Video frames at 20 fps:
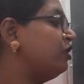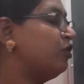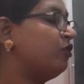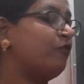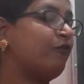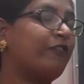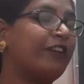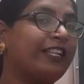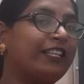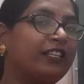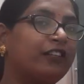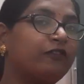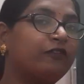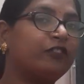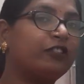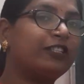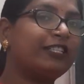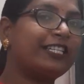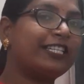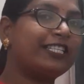when the
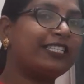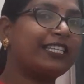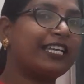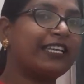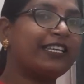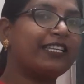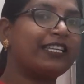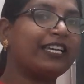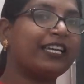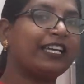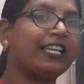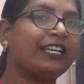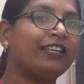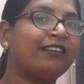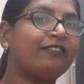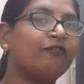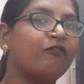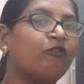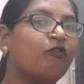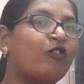word is ending
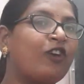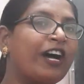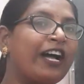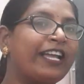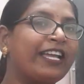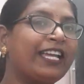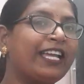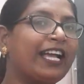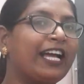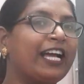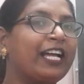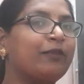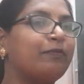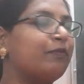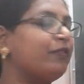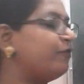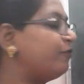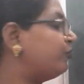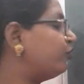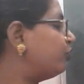in y and
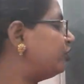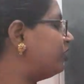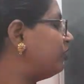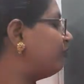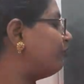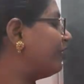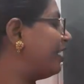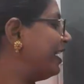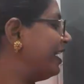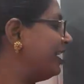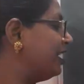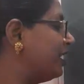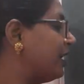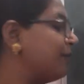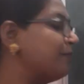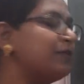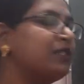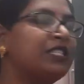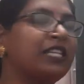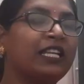before the y
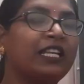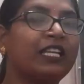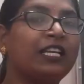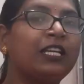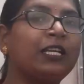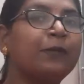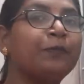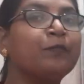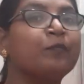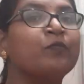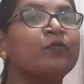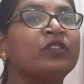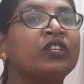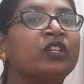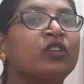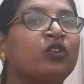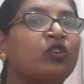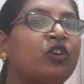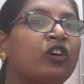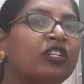comes any
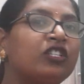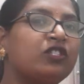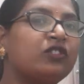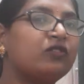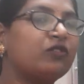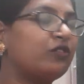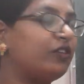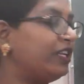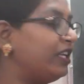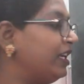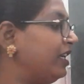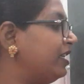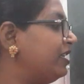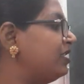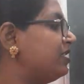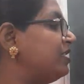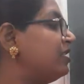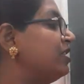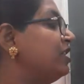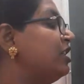
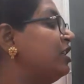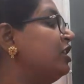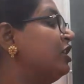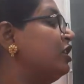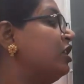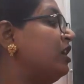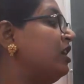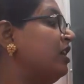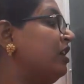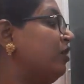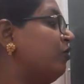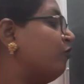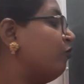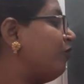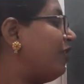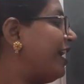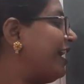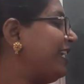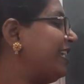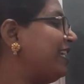consonant,
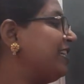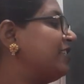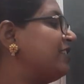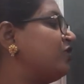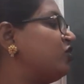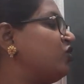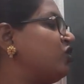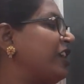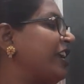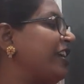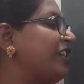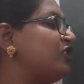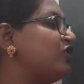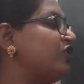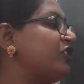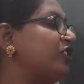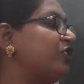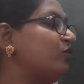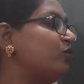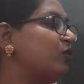Y is
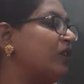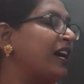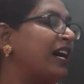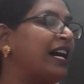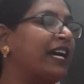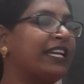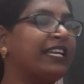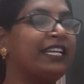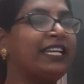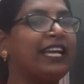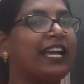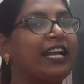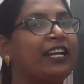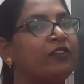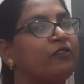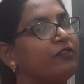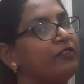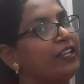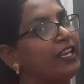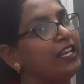changed into I
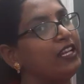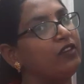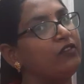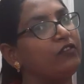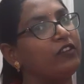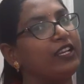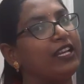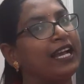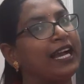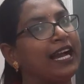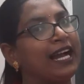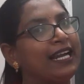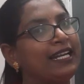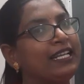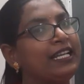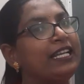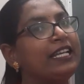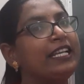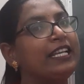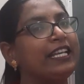and then we add
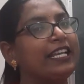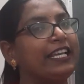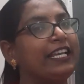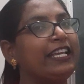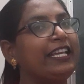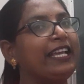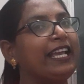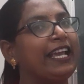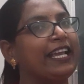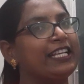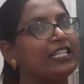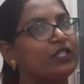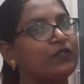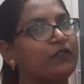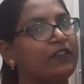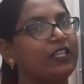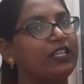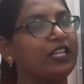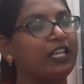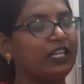ES
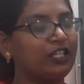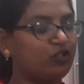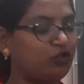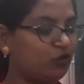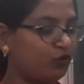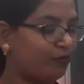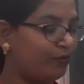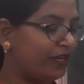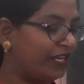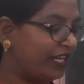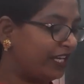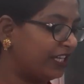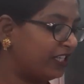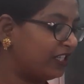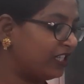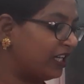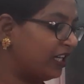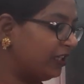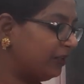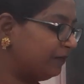with it to make it
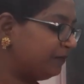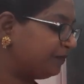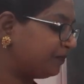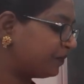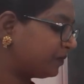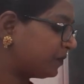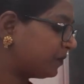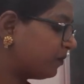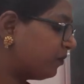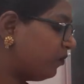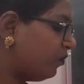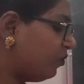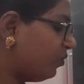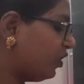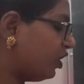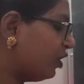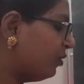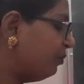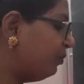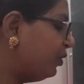a
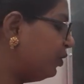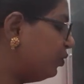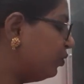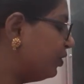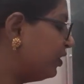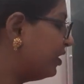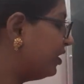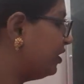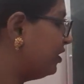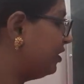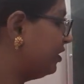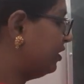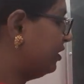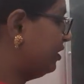plural.